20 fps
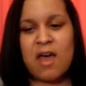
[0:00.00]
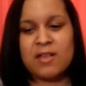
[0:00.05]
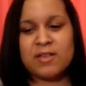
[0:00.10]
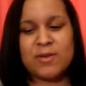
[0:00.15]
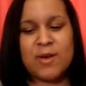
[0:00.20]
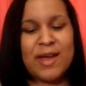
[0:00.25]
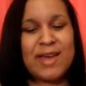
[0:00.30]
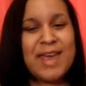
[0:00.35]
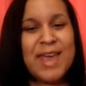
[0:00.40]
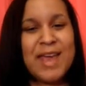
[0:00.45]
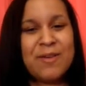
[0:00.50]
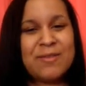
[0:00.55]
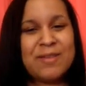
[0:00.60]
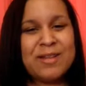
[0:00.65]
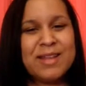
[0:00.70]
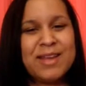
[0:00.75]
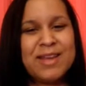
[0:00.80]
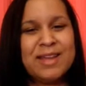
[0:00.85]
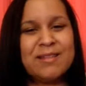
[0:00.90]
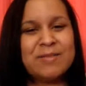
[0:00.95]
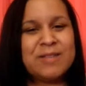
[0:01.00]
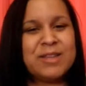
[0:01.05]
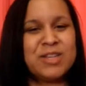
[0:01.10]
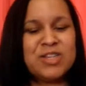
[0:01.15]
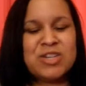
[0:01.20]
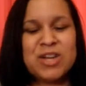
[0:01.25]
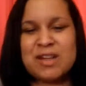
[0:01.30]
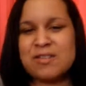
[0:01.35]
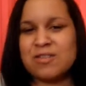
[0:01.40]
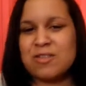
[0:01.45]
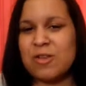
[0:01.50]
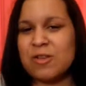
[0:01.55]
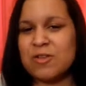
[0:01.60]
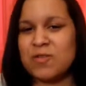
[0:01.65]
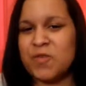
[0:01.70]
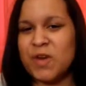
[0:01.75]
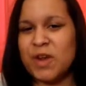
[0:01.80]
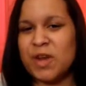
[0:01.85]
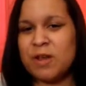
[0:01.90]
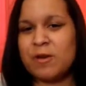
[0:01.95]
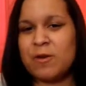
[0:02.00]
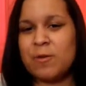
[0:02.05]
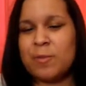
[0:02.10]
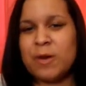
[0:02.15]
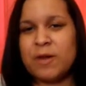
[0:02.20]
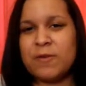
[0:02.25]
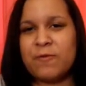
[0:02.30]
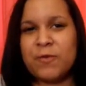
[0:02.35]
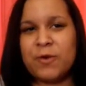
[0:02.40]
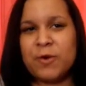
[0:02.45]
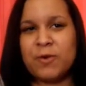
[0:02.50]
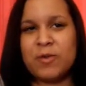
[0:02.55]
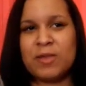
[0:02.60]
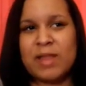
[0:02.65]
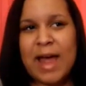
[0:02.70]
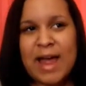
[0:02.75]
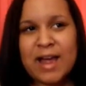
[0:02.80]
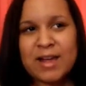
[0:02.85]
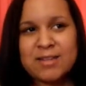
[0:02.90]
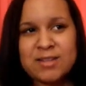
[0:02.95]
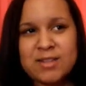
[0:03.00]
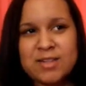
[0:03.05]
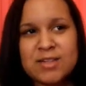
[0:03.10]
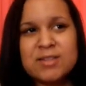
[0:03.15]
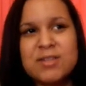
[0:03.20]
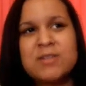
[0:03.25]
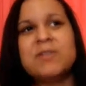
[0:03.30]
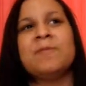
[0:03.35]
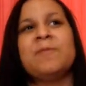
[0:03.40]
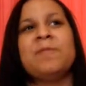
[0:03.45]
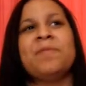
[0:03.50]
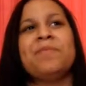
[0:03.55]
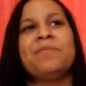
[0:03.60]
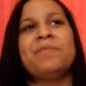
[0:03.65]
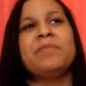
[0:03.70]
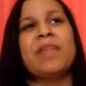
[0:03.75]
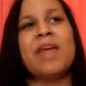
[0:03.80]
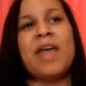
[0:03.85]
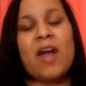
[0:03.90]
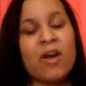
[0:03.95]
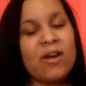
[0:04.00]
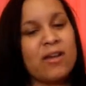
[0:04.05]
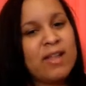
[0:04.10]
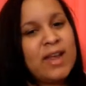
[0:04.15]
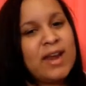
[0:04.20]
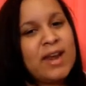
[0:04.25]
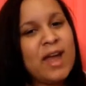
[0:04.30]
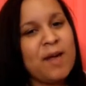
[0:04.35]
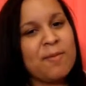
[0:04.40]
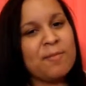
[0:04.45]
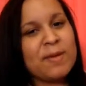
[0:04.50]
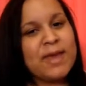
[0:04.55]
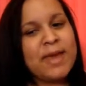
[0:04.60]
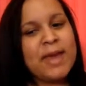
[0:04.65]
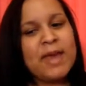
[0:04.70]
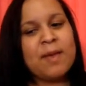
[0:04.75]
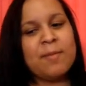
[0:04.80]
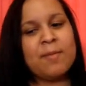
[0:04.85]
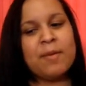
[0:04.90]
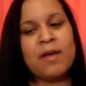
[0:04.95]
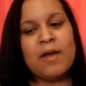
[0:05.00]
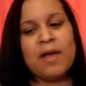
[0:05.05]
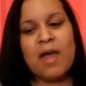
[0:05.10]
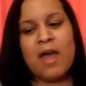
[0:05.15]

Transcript: So I can't really suggest those for you, but for relaxers, they are a lot of upkeep.